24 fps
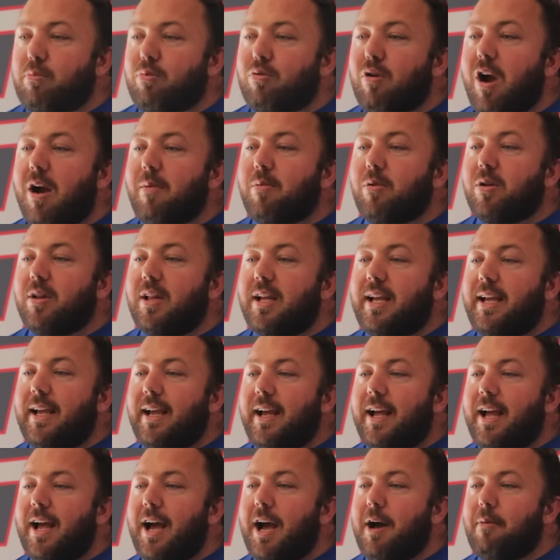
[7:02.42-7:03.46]

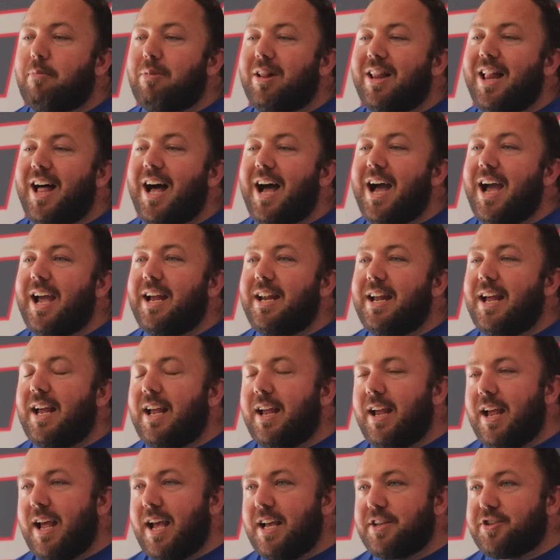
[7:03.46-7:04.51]
properly applied
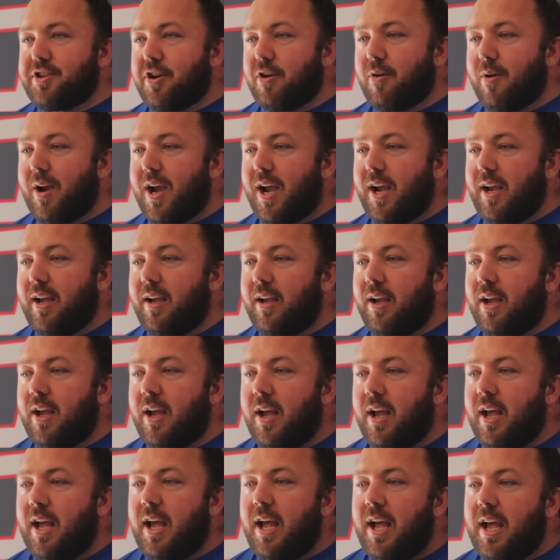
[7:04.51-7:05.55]
SRA
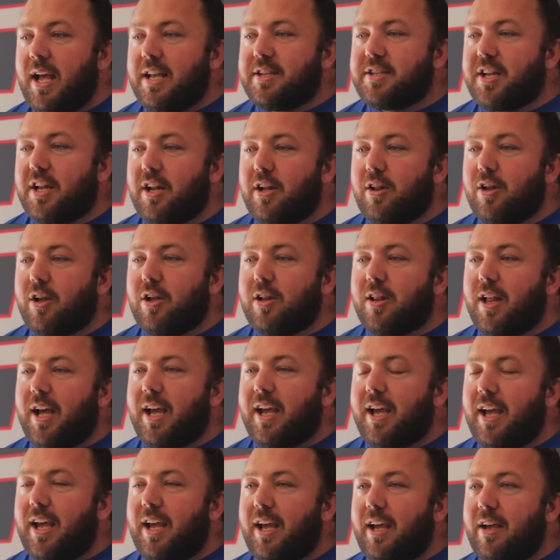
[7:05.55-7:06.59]
is going to look
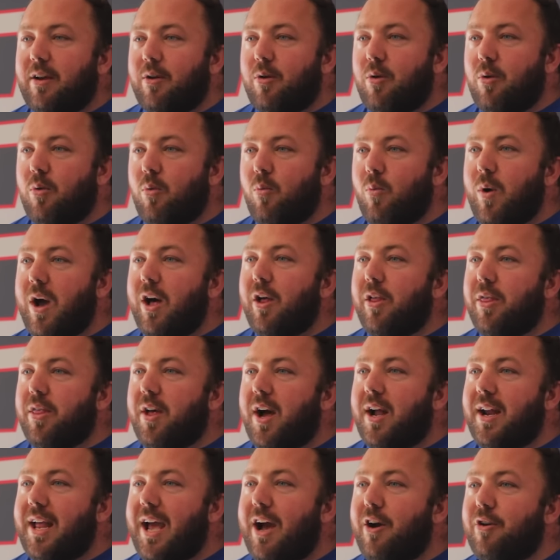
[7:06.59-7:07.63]
like a well
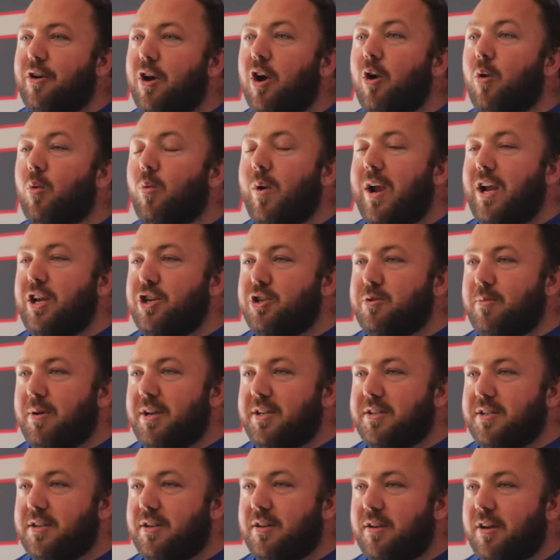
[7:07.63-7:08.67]
thought out
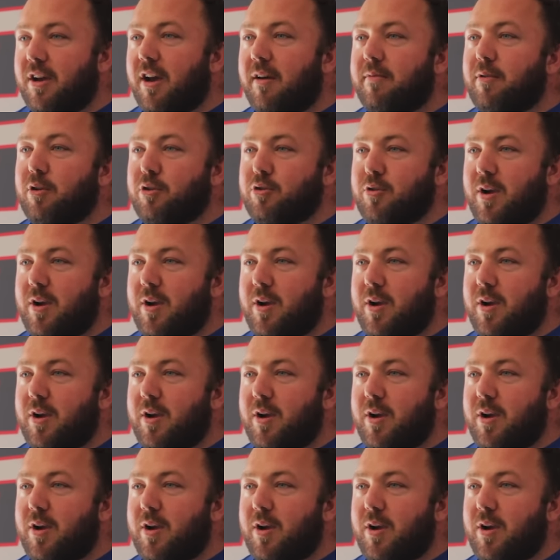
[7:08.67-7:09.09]
arrangement of your